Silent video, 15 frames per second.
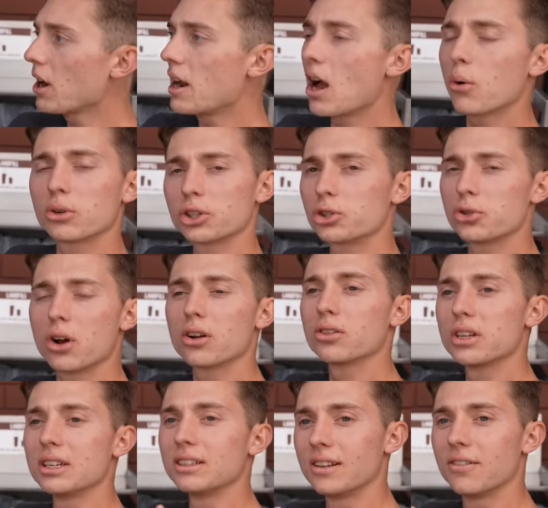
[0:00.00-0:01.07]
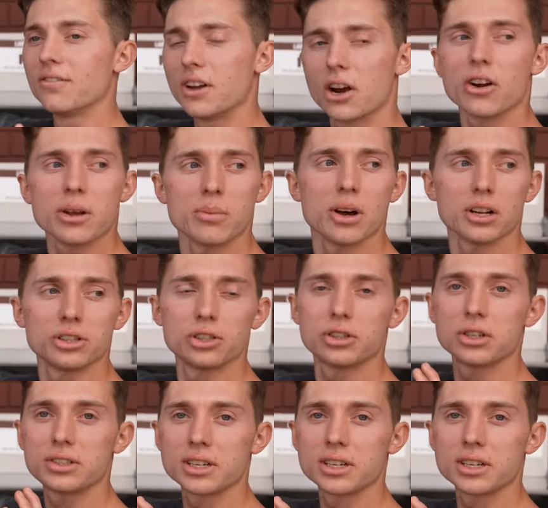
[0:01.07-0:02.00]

struggle was real to sell this final